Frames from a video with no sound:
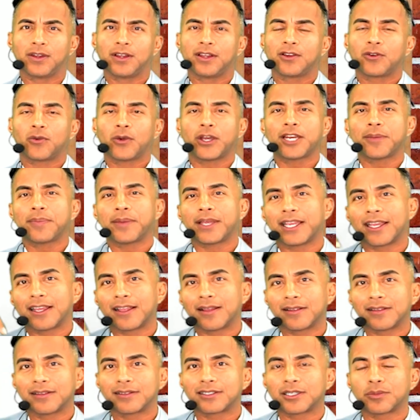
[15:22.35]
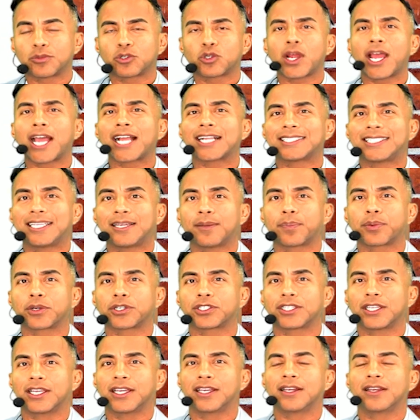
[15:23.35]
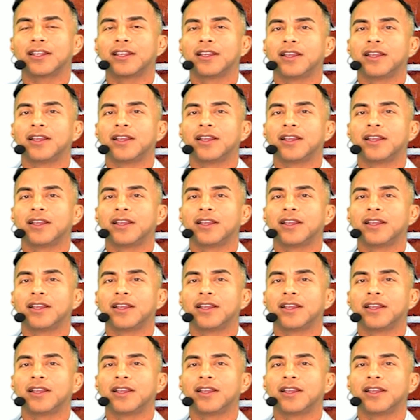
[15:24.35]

Wait a minute, subtract 10%.